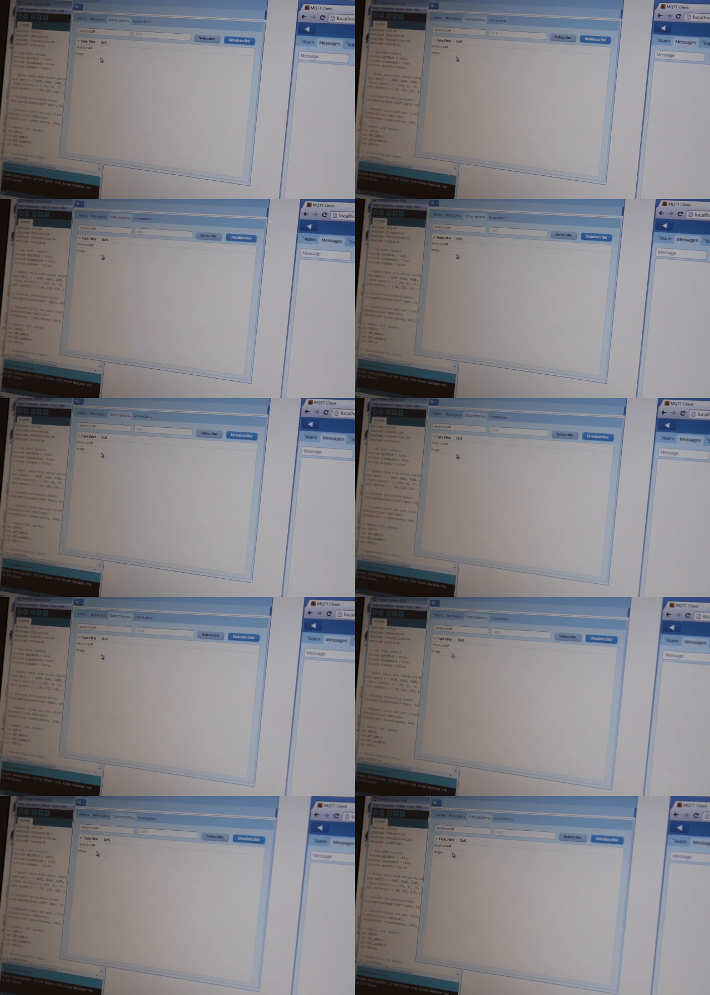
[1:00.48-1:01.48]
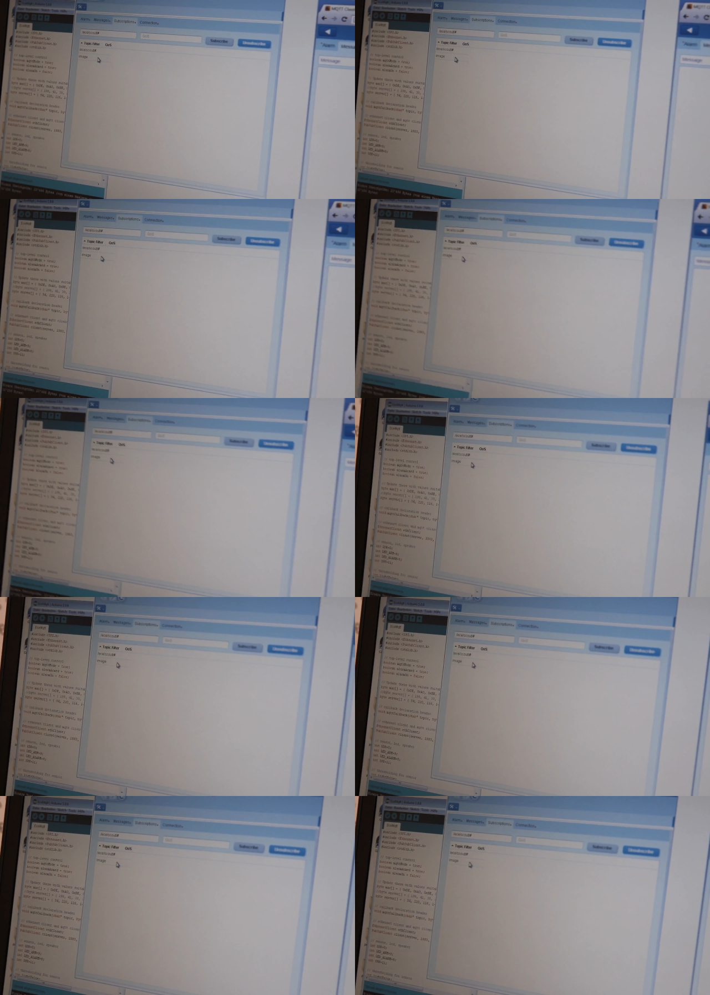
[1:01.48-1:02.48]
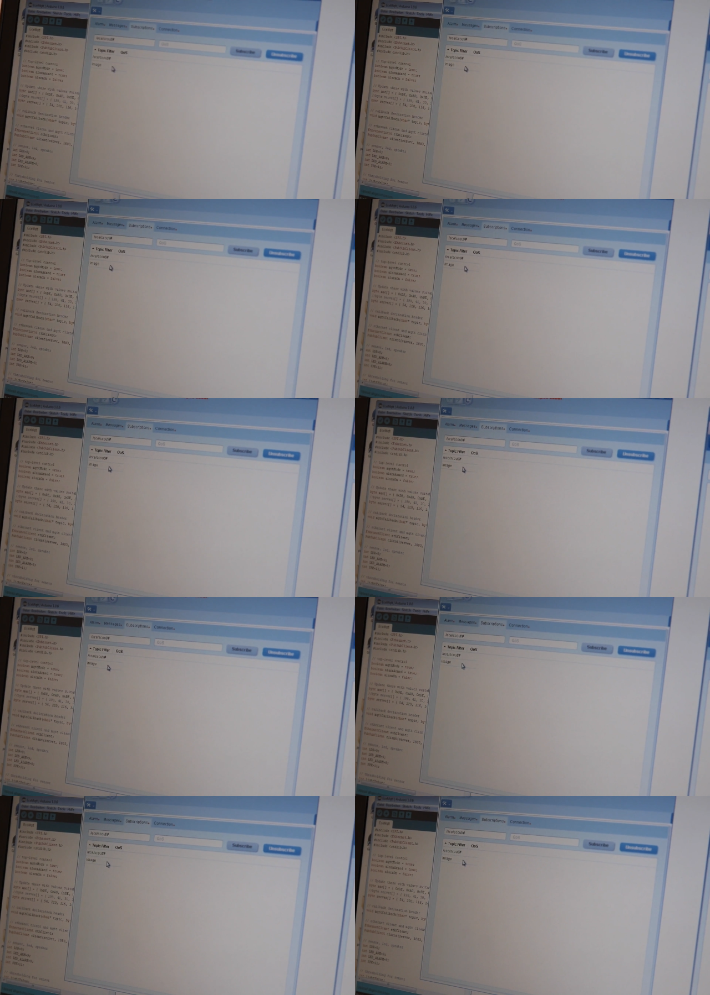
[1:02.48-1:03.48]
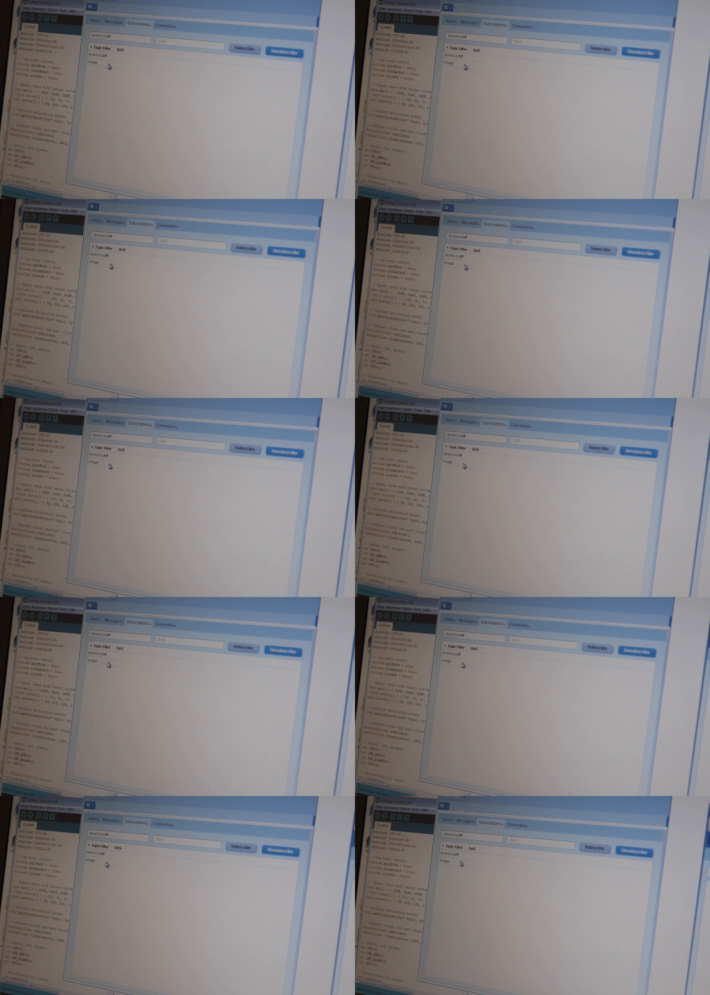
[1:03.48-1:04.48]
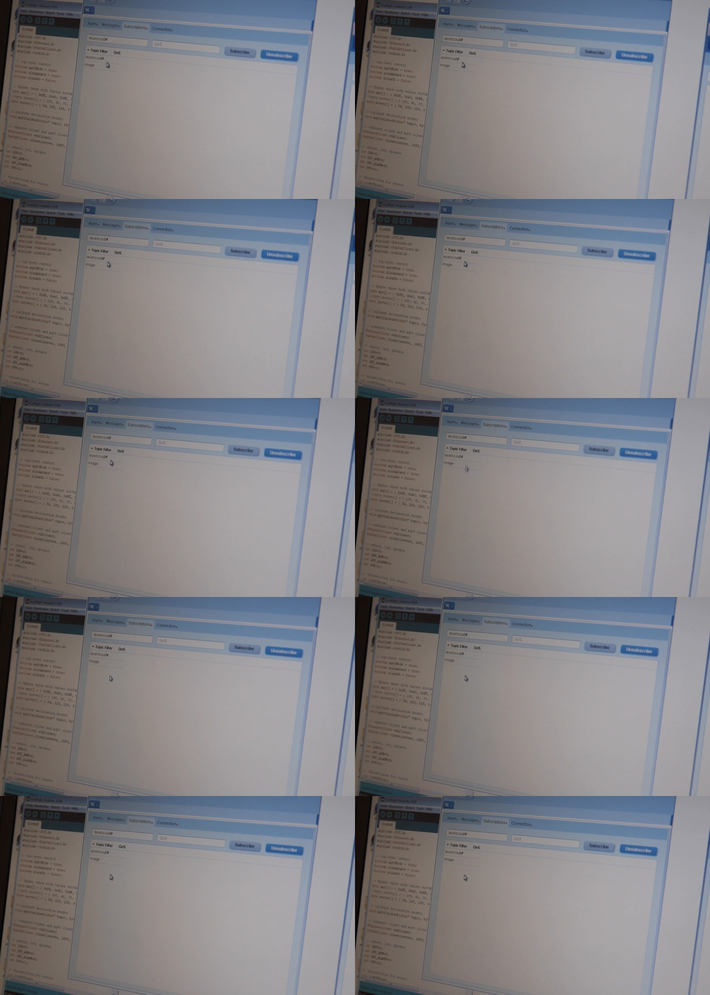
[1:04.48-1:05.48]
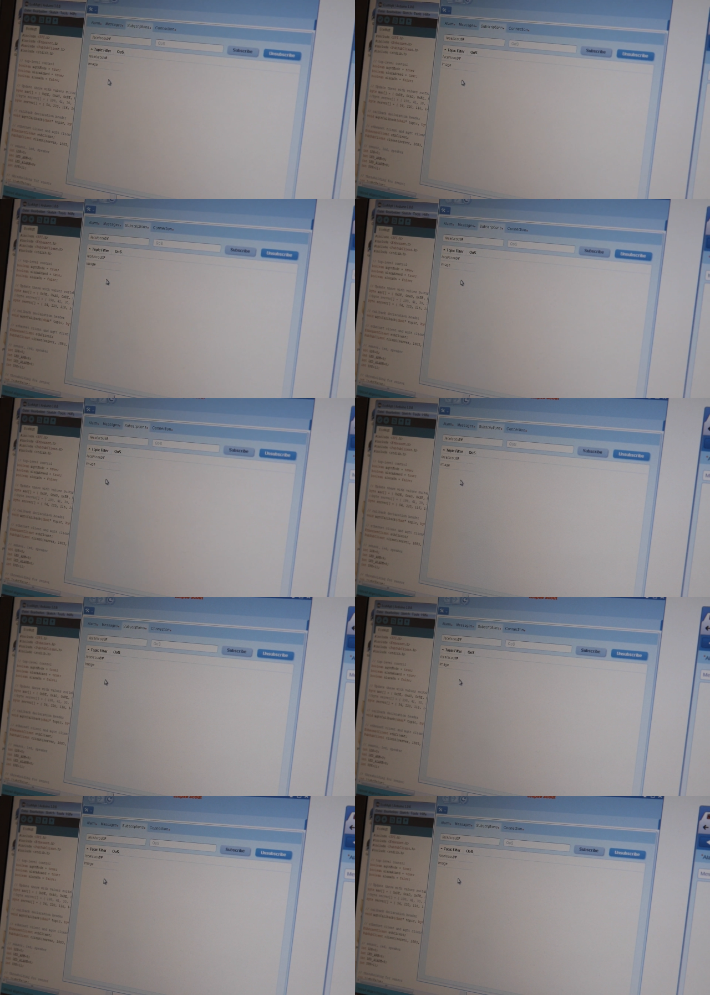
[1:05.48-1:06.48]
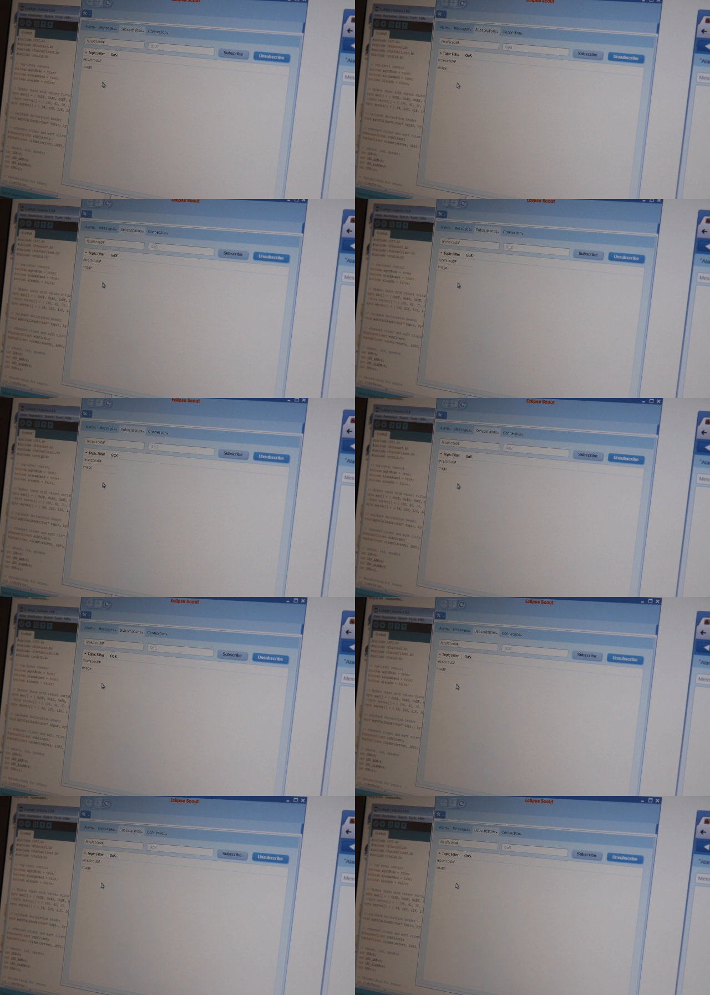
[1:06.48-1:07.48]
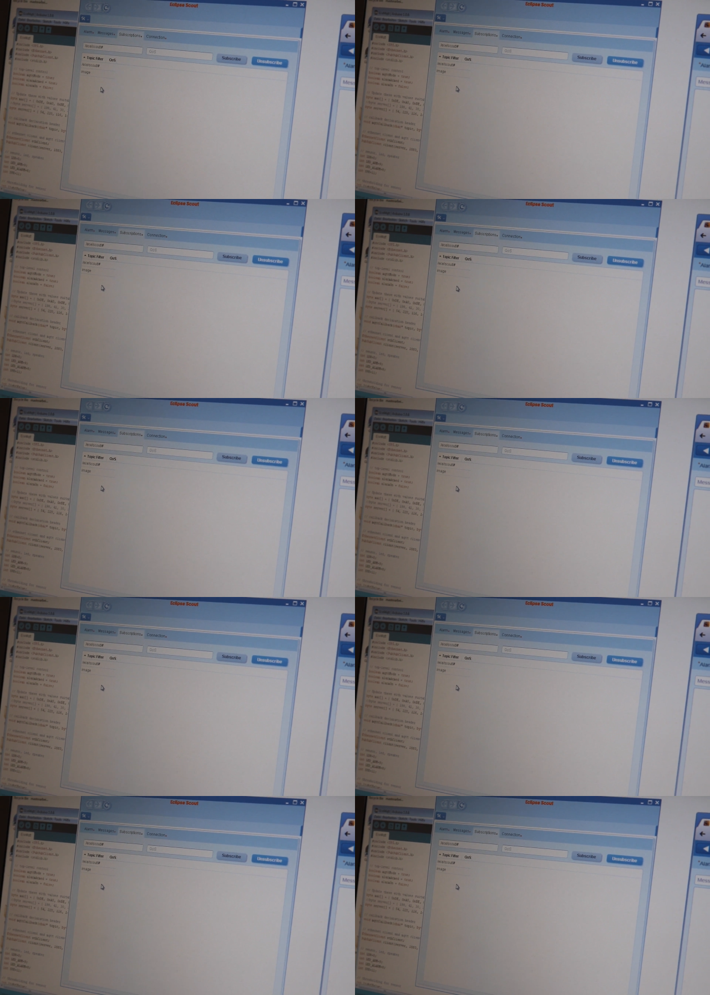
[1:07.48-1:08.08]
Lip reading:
(no speaker visible)